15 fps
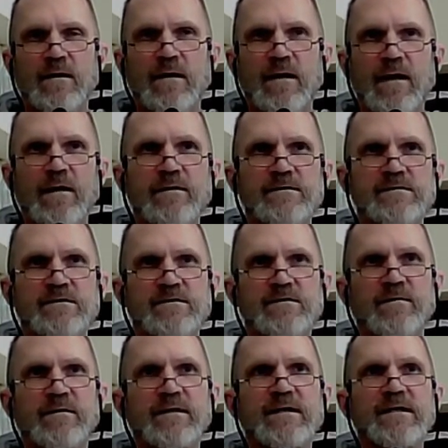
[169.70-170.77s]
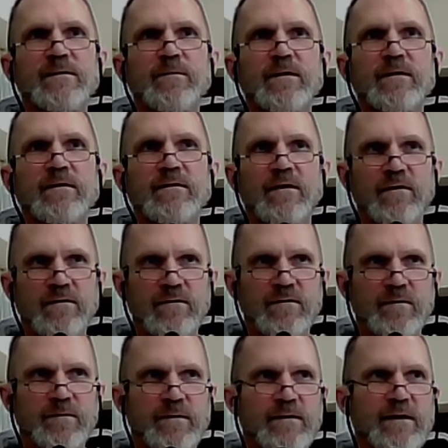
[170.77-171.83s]
Ours is to keep the
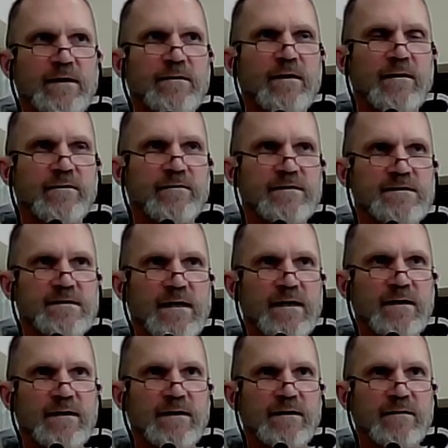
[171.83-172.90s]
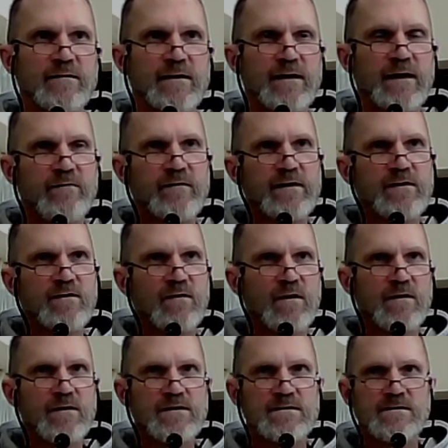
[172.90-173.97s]
hope and the understanding that every
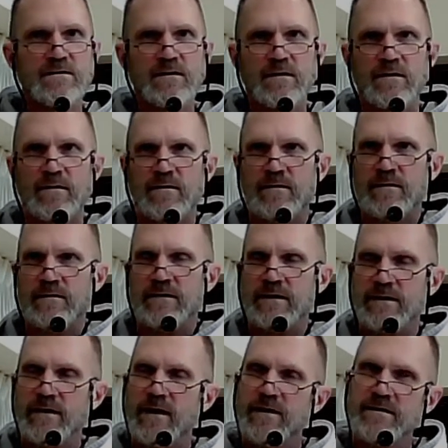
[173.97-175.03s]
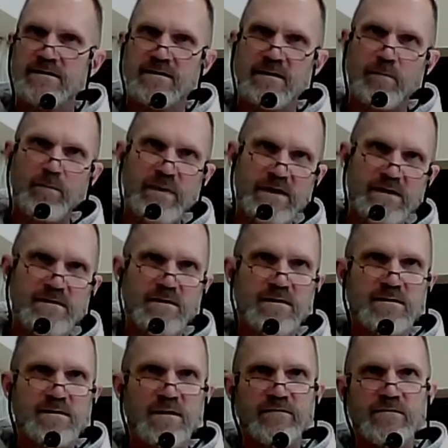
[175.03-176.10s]
cross, that God is in the
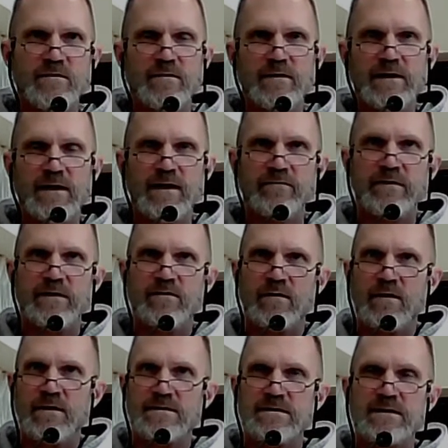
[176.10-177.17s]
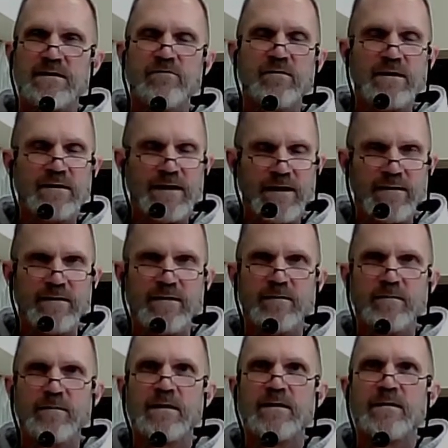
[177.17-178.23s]
business of turning every cross, if we let
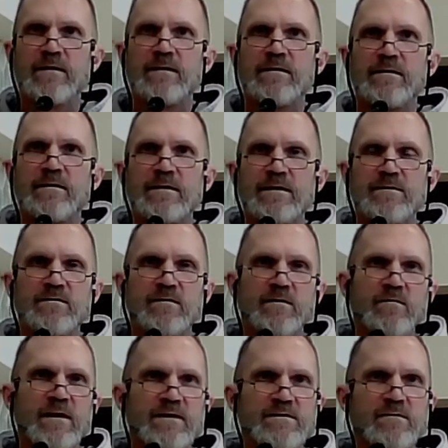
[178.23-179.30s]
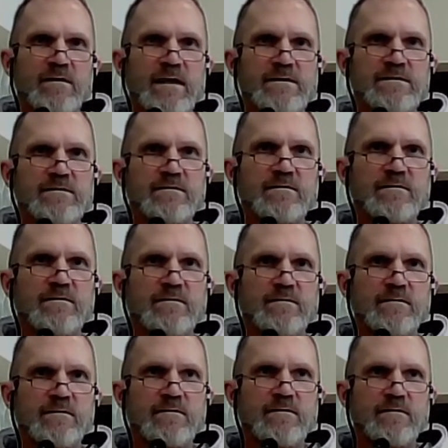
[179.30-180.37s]
him, into a resurrection.
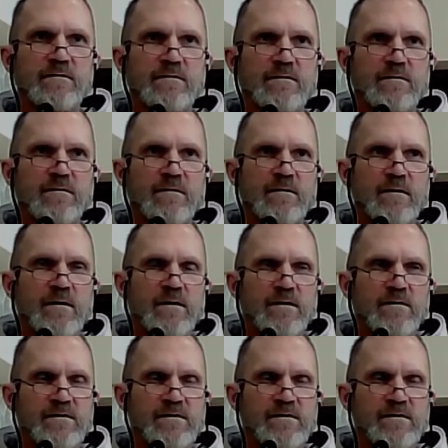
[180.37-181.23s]
You